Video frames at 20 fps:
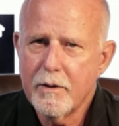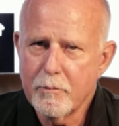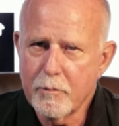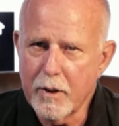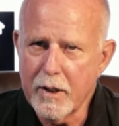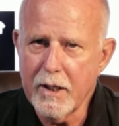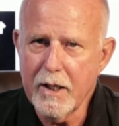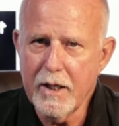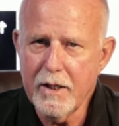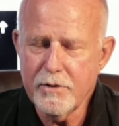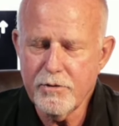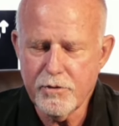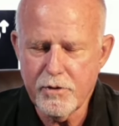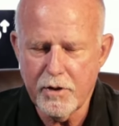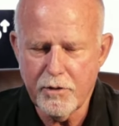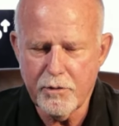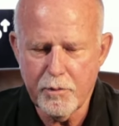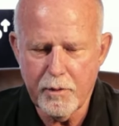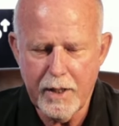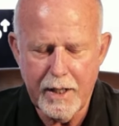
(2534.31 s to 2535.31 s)
But he's the
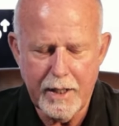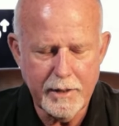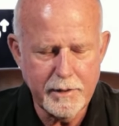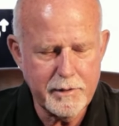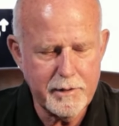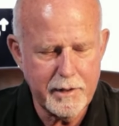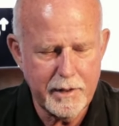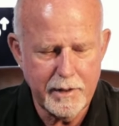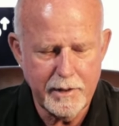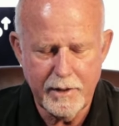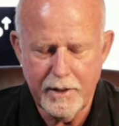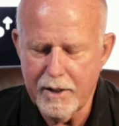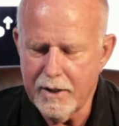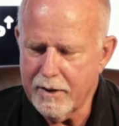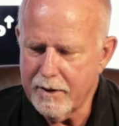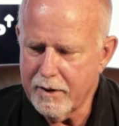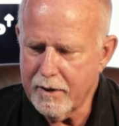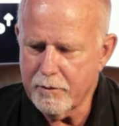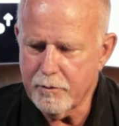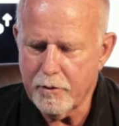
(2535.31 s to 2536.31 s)
threat. And
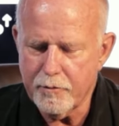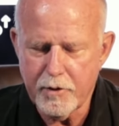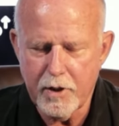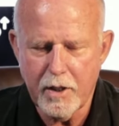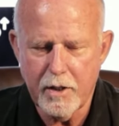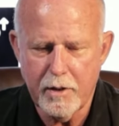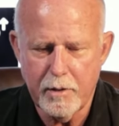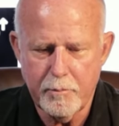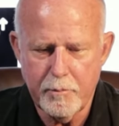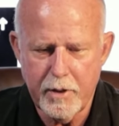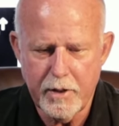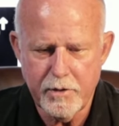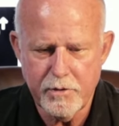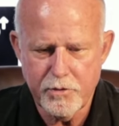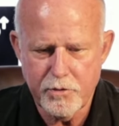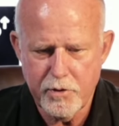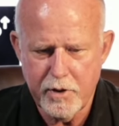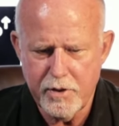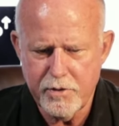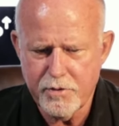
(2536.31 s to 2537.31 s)
yet here we've got an
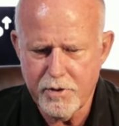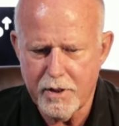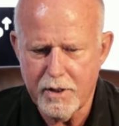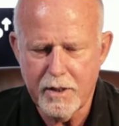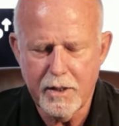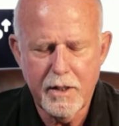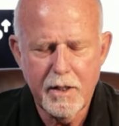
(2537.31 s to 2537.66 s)
administration